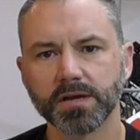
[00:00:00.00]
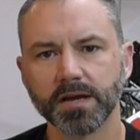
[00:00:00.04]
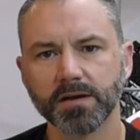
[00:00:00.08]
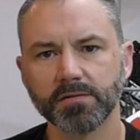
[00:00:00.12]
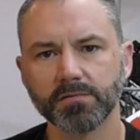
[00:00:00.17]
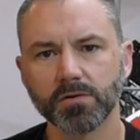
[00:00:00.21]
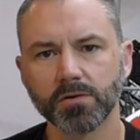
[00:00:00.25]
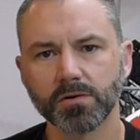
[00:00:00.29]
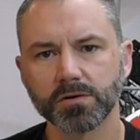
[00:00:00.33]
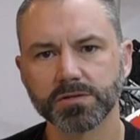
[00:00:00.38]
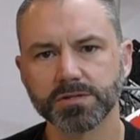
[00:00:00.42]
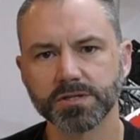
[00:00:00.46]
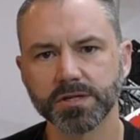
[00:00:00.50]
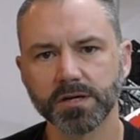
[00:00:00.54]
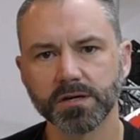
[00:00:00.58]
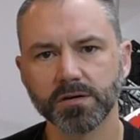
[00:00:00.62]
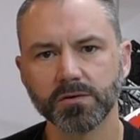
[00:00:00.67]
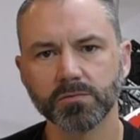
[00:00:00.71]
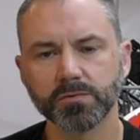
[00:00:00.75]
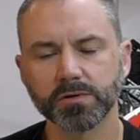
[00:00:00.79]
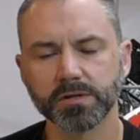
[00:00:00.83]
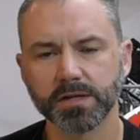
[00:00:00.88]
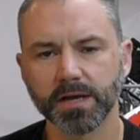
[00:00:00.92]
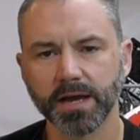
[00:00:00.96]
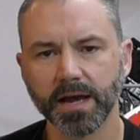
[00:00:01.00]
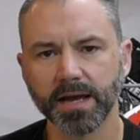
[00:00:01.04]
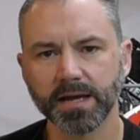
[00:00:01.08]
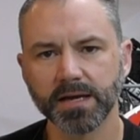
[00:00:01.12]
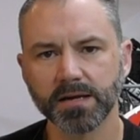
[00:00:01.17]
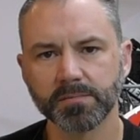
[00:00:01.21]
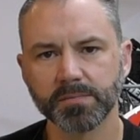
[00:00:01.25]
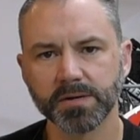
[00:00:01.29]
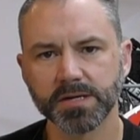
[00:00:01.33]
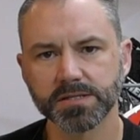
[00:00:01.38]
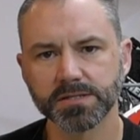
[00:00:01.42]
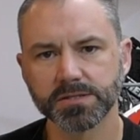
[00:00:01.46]
Kevlar shell with the
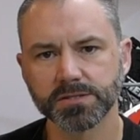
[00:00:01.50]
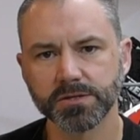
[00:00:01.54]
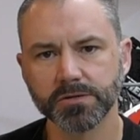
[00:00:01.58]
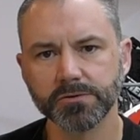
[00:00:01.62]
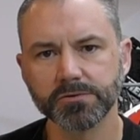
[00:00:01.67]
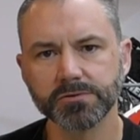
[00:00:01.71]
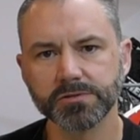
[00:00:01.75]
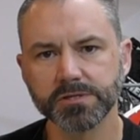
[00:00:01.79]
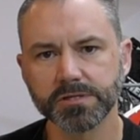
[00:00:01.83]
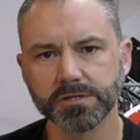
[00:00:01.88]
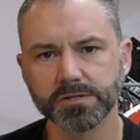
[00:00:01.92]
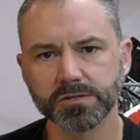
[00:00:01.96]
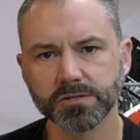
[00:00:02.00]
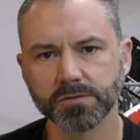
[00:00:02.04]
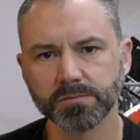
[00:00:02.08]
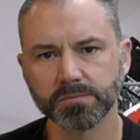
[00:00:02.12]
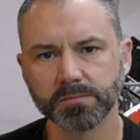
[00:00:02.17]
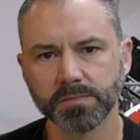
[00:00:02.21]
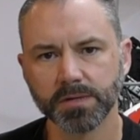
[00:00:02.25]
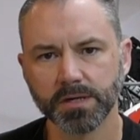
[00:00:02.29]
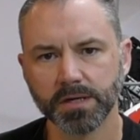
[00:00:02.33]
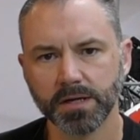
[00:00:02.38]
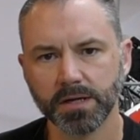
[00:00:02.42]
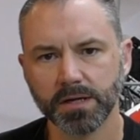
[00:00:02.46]
AMS2 system.